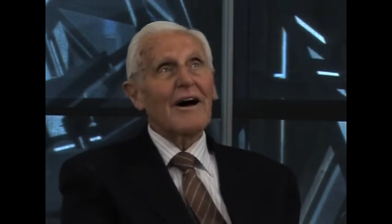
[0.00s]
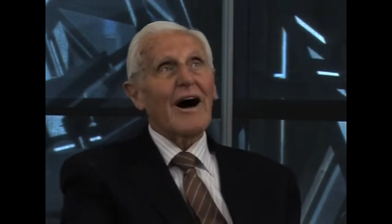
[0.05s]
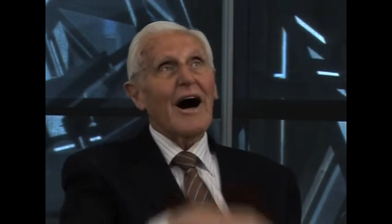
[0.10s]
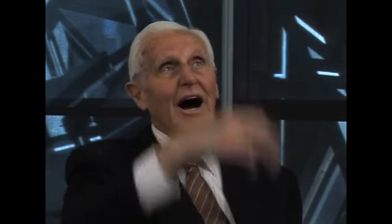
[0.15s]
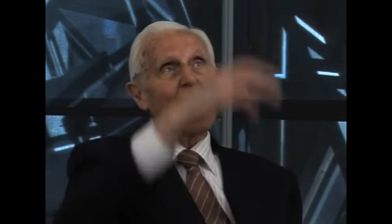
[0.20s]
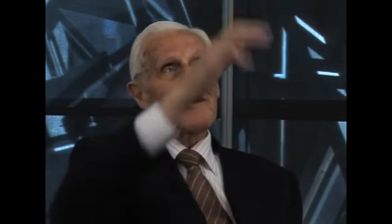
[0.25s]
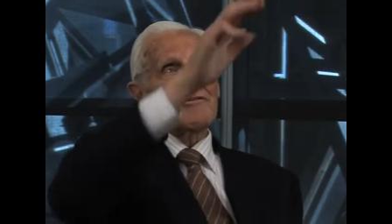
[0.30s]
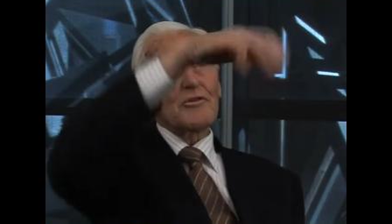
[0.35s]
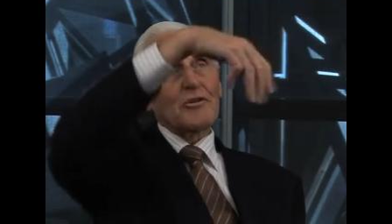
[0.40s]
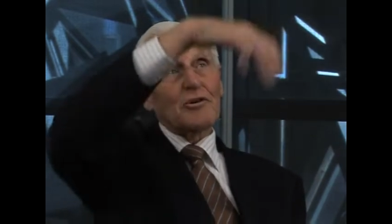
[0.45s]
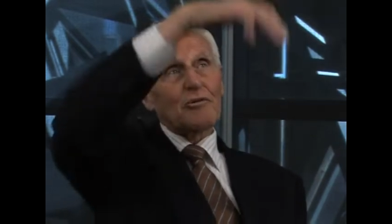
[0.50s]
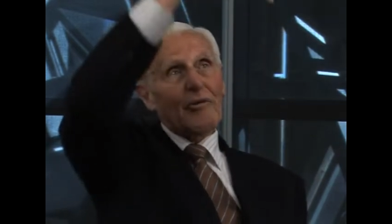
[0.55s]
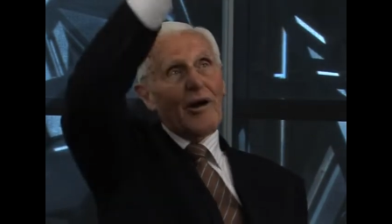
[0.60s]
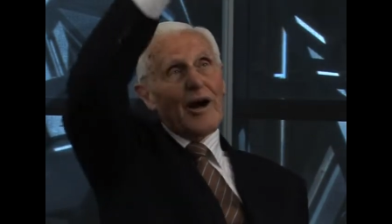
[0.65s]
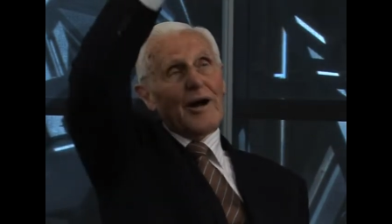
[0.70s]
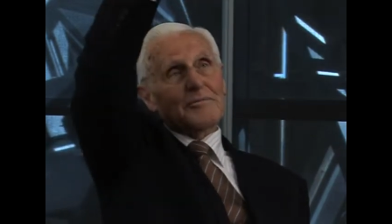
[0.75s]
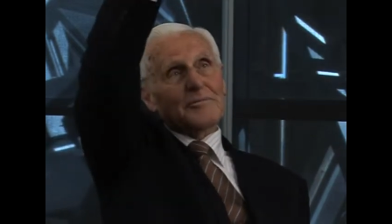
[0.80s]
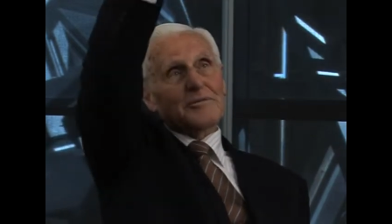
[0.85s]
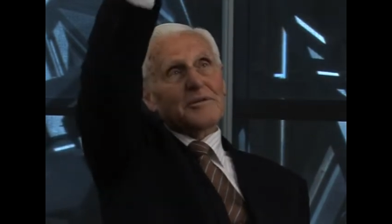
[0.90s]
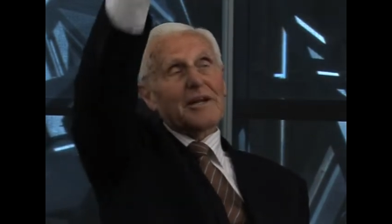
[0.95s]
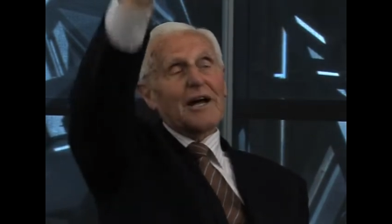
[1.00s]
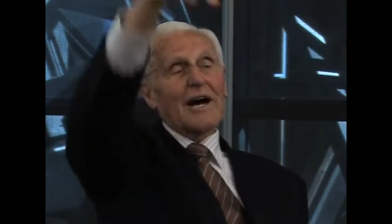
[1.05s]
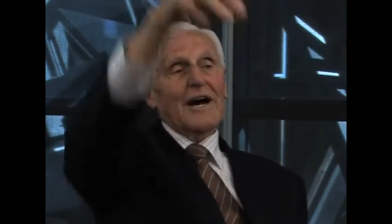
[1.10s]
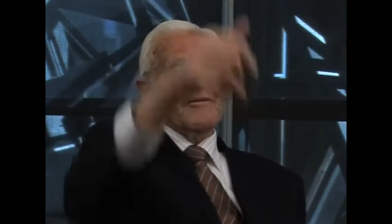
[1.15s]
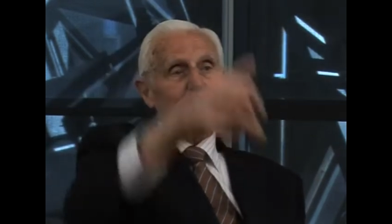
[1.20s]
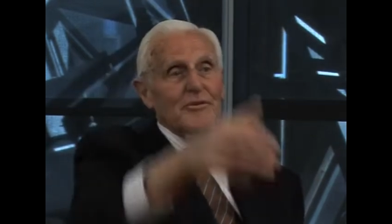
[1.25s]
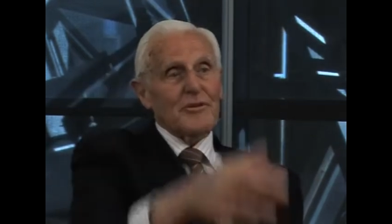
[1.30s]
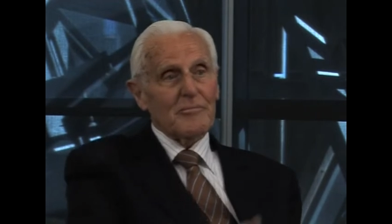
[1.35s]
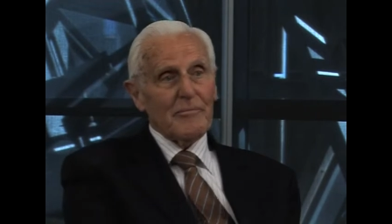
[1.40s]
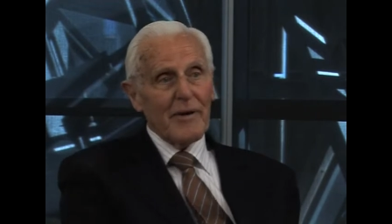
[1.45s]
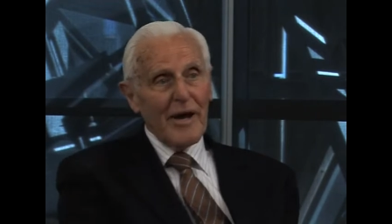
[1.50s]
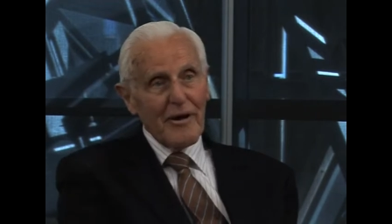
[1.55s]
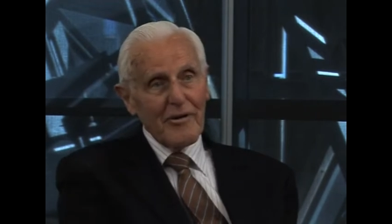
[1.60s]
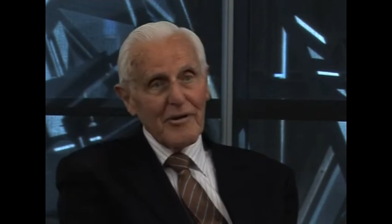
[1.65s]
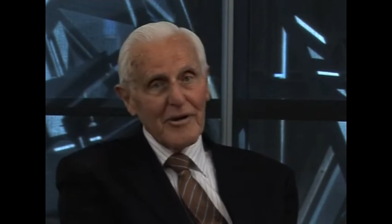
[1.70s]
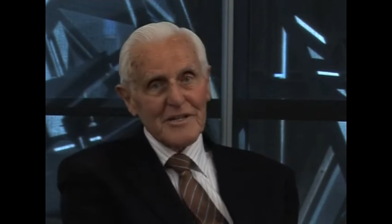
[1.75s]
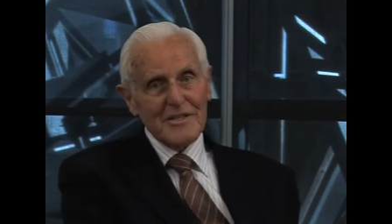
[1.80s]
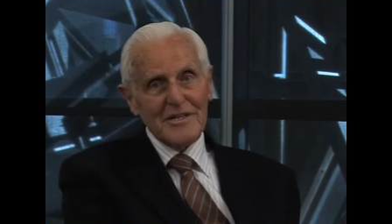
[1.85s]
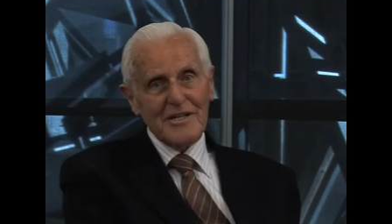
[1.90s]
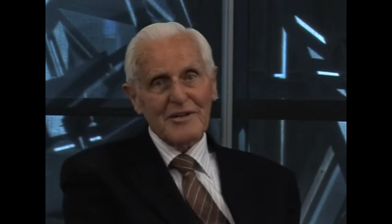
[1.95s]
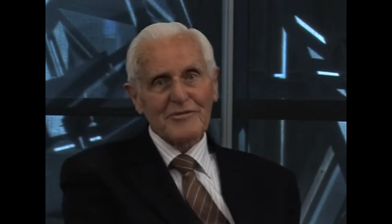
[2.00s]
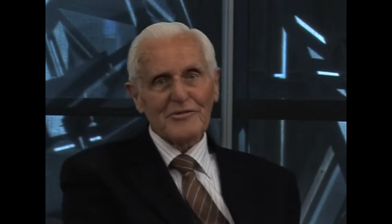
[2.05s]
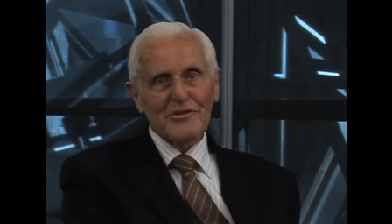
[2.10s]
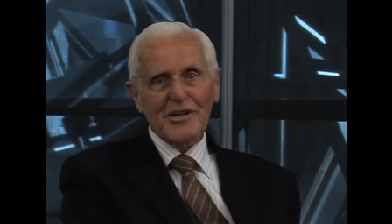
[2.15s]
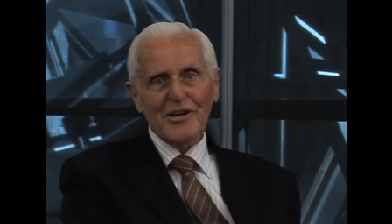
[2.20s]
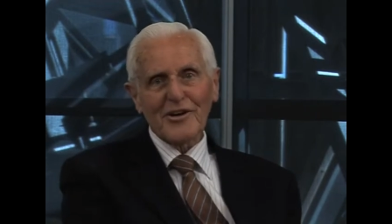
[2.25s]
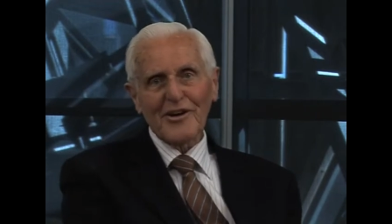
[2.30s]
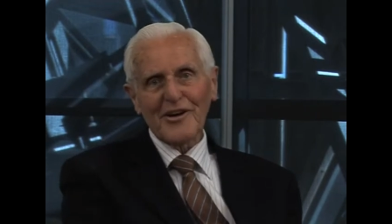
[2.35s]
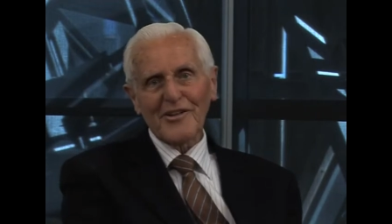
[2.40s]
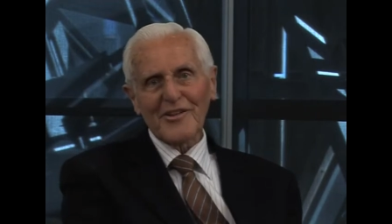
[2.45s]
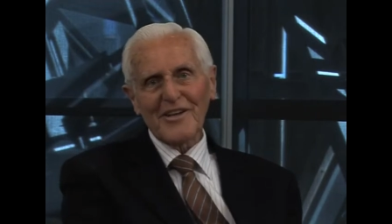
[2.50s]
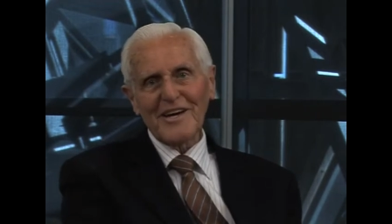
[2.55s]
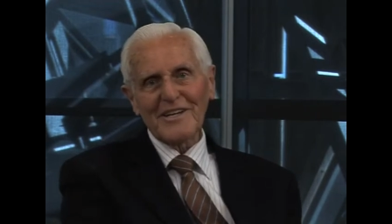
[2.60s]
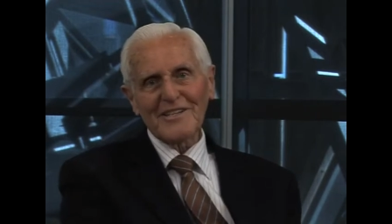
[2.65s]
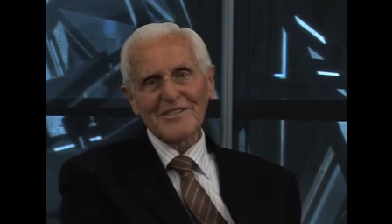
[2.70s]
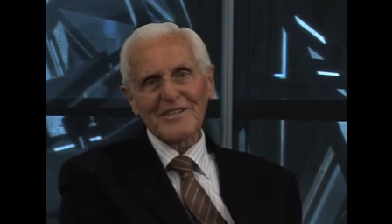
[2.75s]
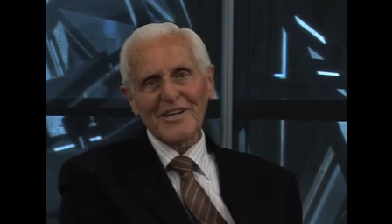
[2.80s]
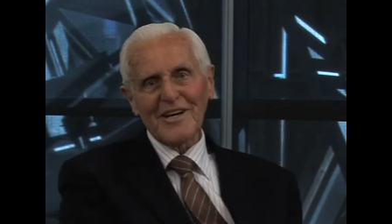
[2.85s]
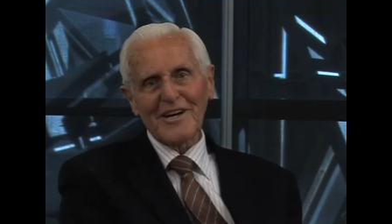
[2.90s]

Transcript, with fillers: over the ropes and over the barriers and everything like that. So,